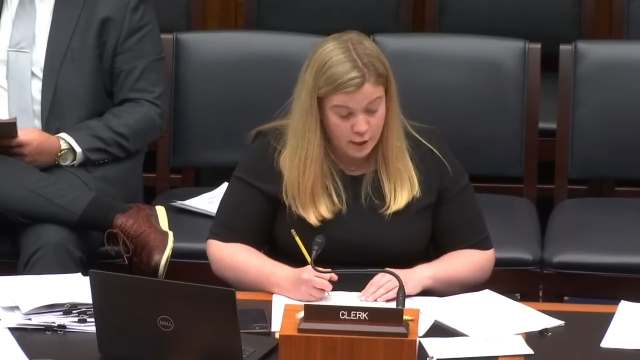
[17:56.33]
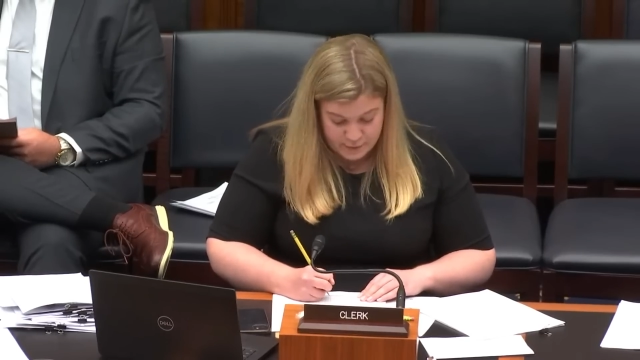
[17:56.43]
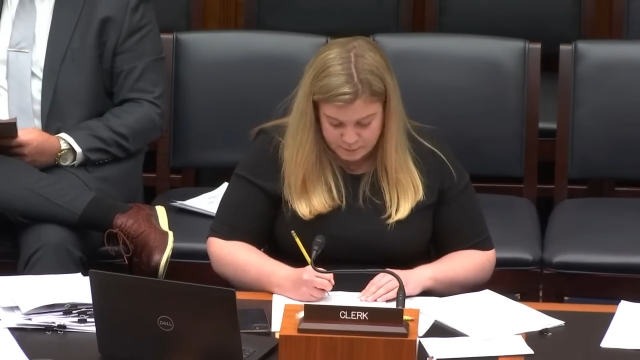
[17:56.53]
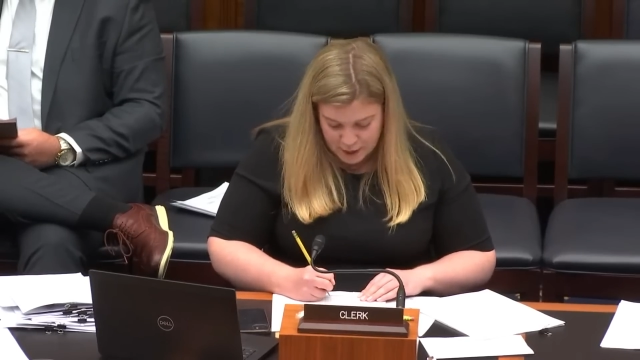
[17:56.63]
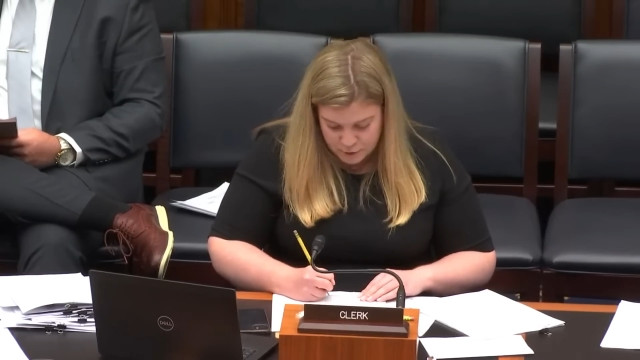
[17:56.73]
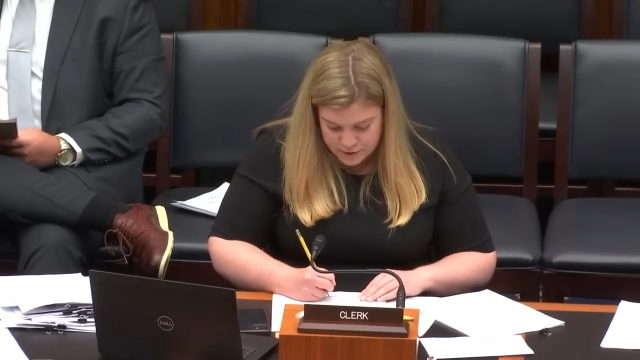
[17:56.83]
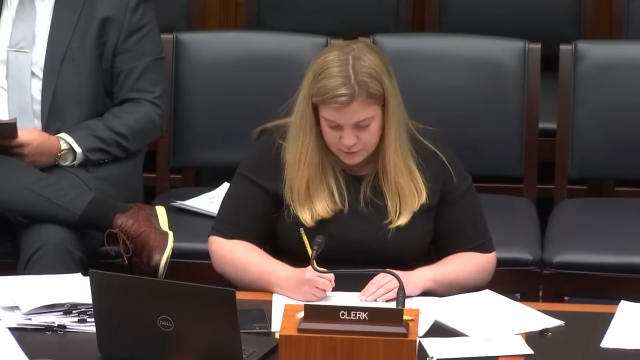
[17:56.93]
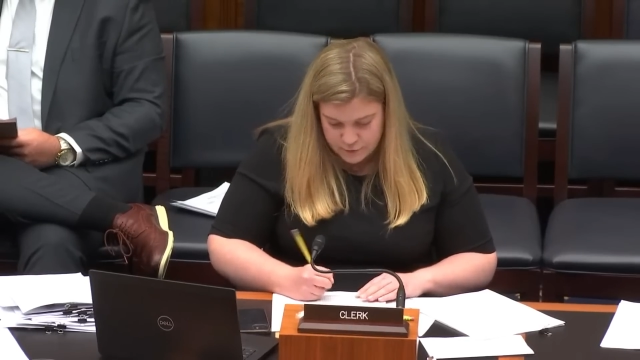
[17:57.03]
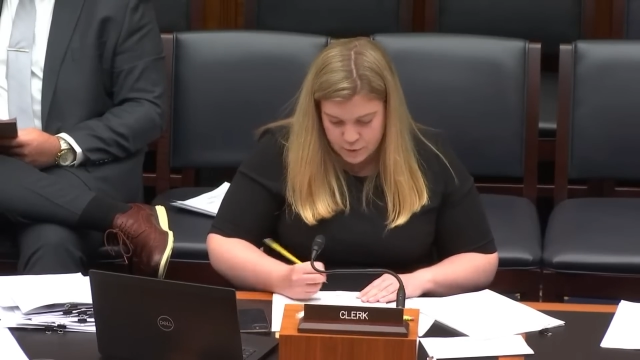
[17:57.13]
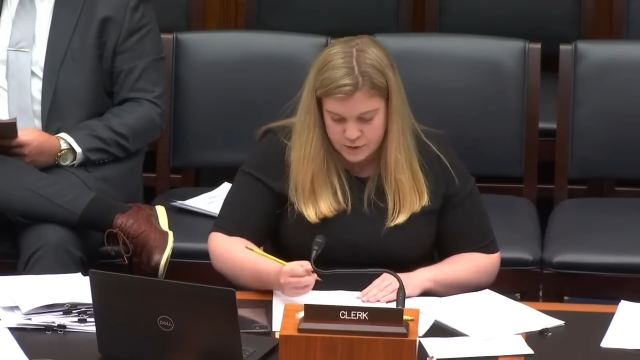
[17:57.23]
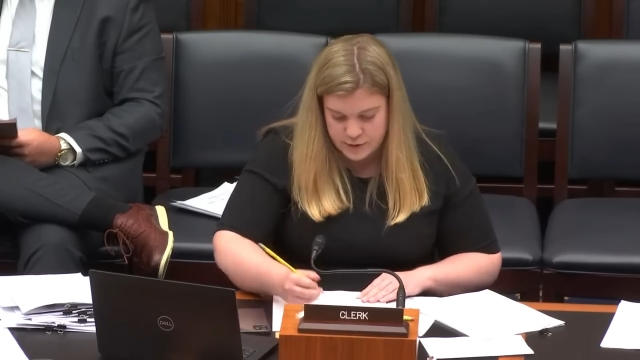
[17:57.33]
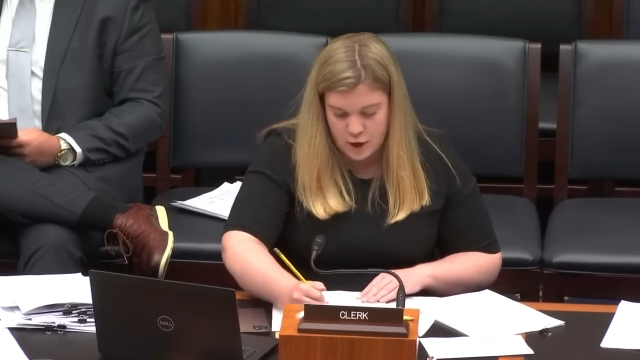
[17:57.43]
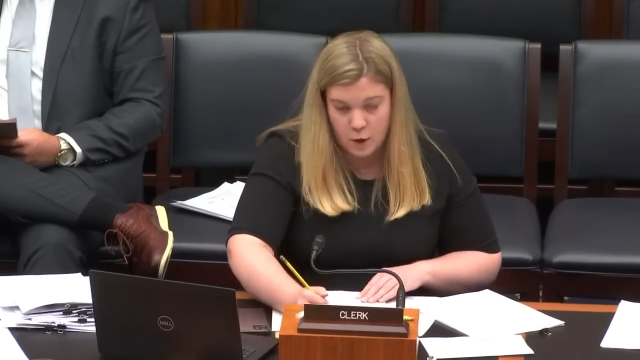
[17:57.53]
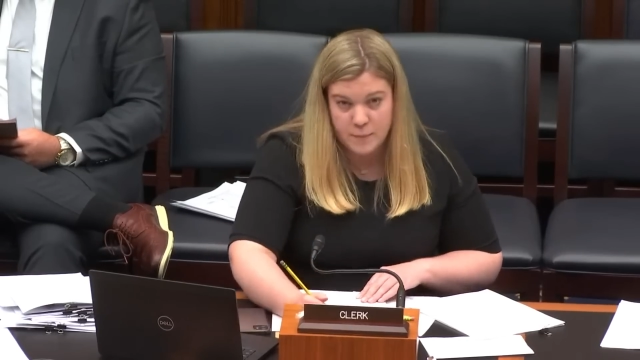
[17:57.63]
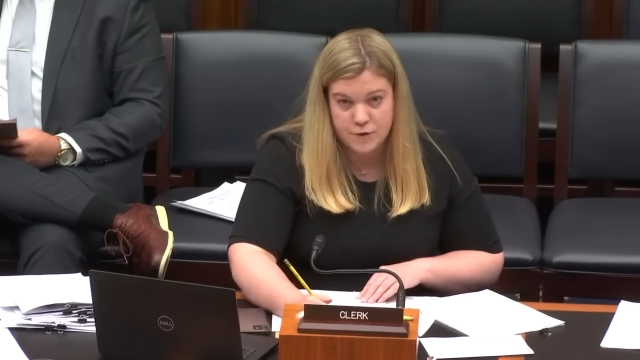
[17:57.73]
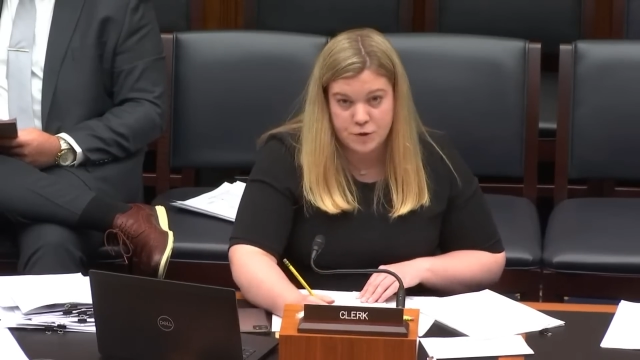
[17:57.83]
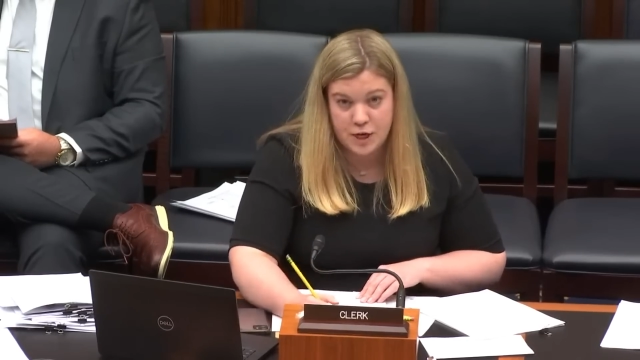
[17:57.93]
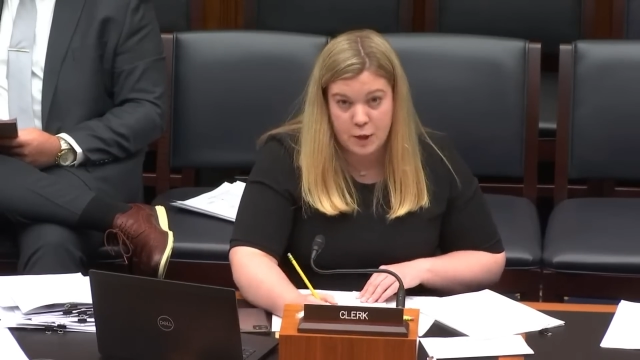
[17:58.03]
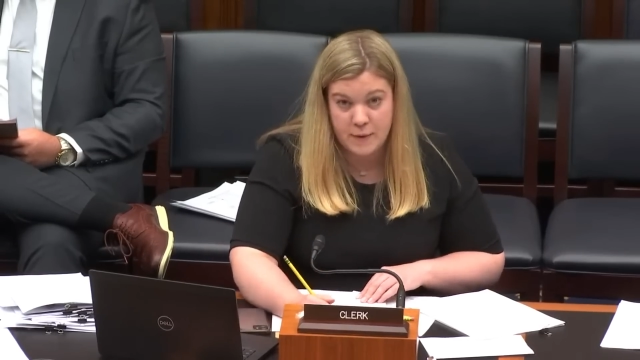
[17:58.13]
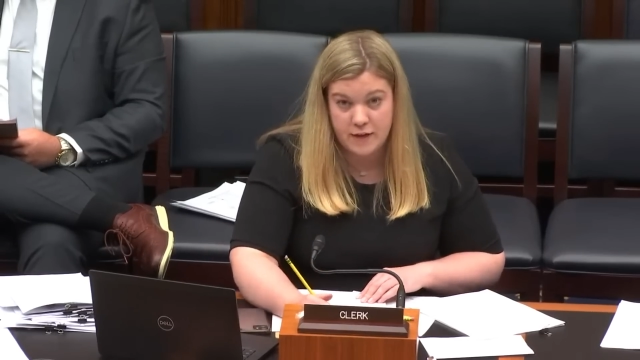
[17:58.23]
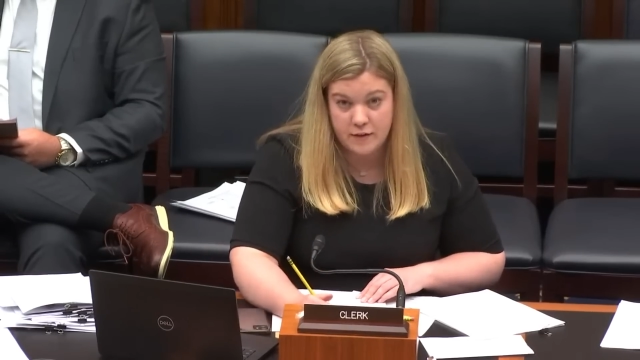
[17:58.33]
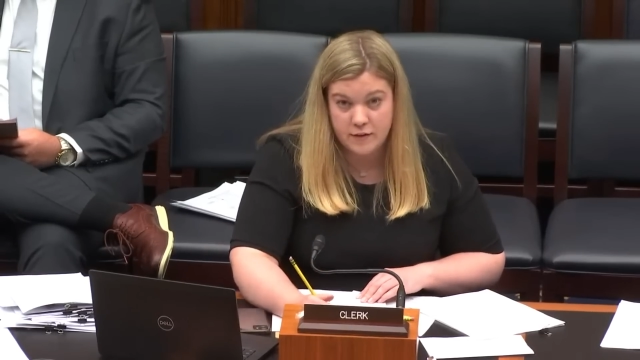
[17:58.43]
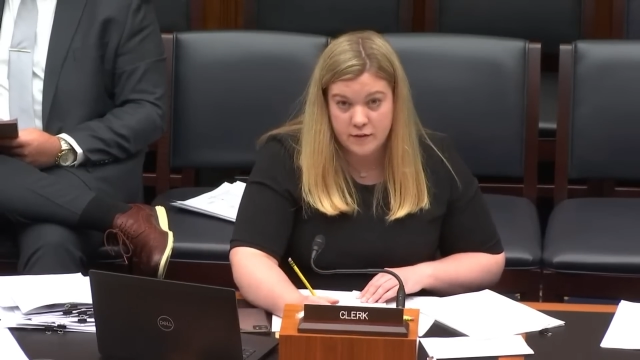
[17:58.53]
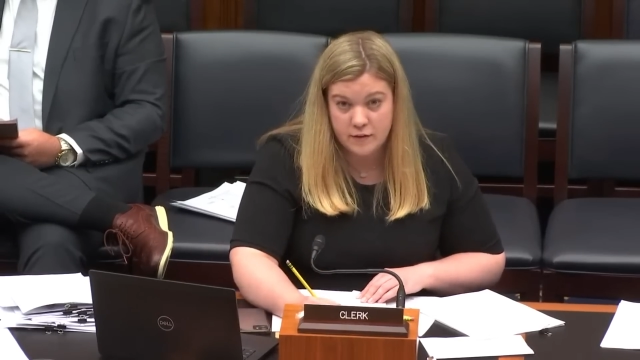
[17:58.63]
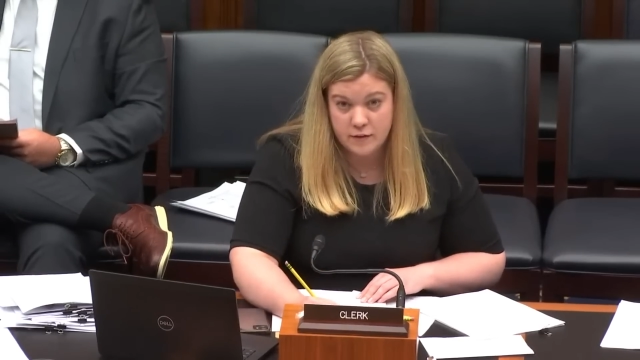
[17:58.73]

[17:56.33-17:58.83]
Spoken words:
Ms. Pedersen votes no. Mr. Chairman.